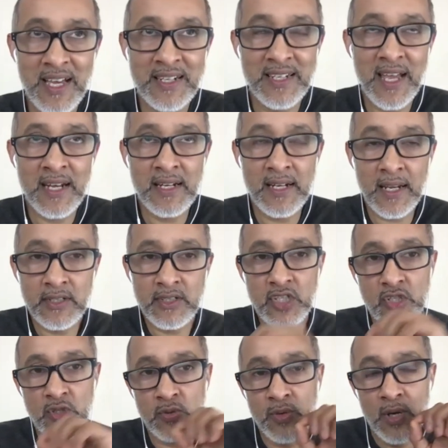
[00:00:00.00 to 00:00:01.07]
And and and
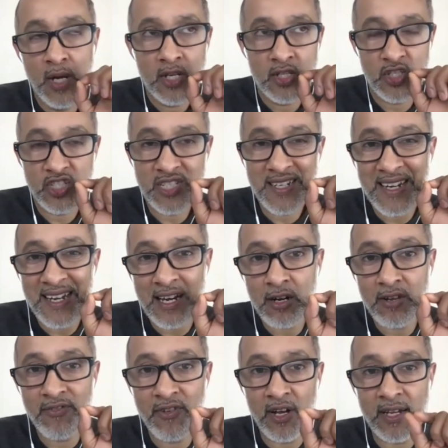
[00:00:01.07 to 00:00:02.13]
so just to
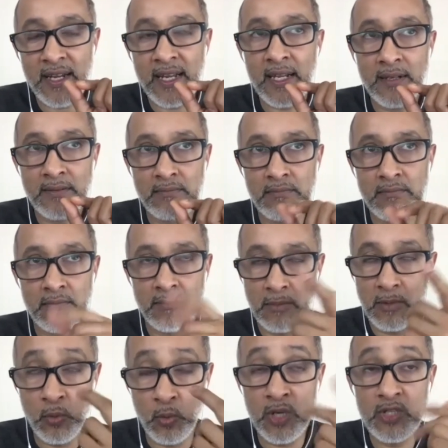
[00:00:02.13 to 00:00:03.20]
clarify, the
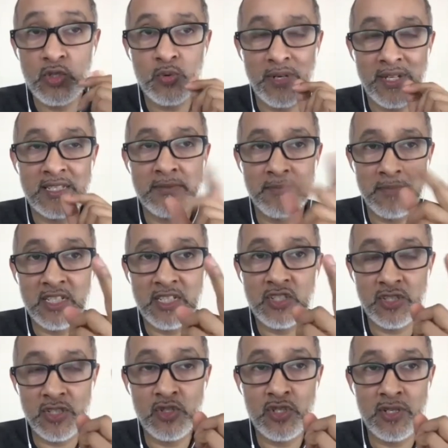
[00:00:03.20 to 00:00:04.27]
word twins means
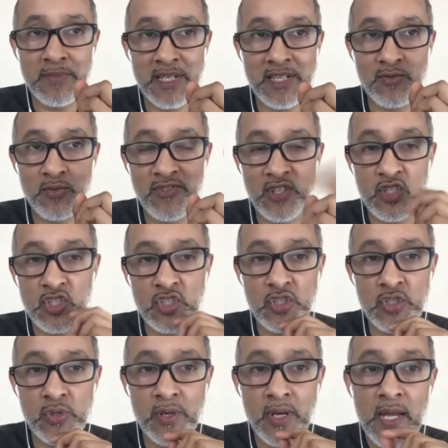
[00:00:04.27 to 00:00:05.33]
usually mean refers to
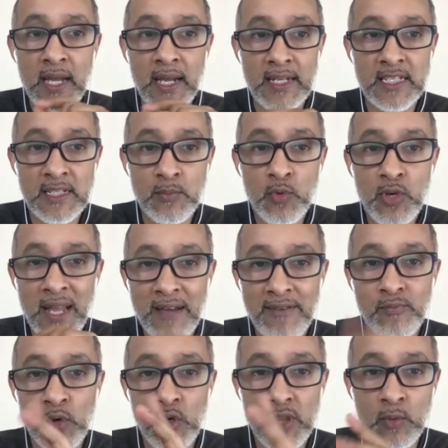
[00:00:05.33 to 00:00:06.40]
two. Can someone have
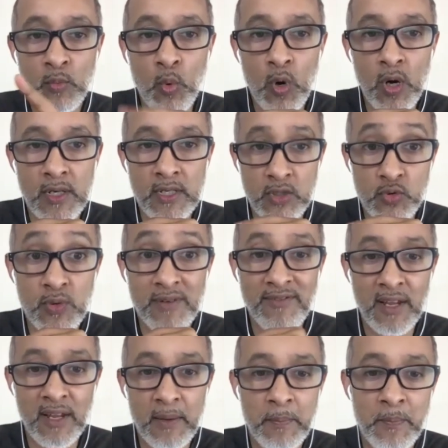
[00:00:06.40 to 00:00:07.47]
more than one twin
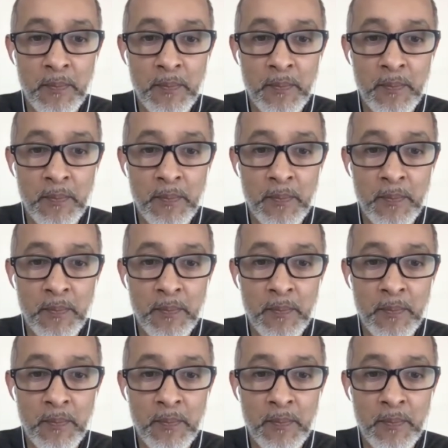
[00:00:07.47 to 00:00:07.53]
flame?